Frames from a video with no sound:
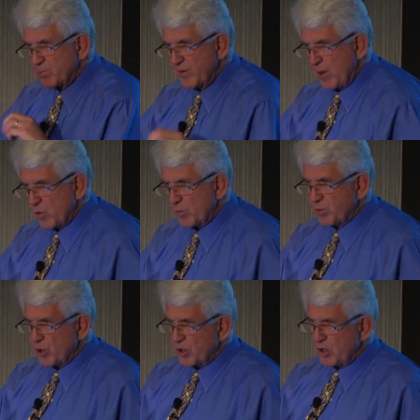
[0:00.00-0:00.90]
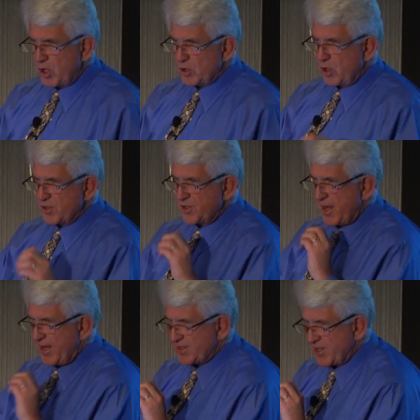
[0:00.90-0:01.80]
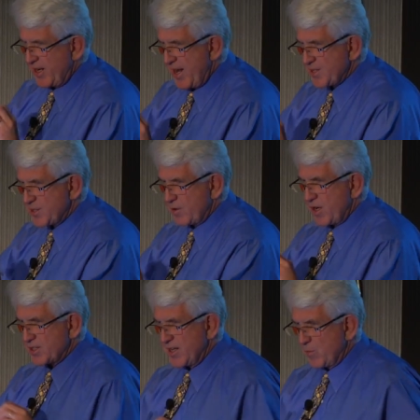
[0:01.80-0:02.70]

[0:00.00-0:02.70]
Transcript: on a network protocol called XNS, Xerox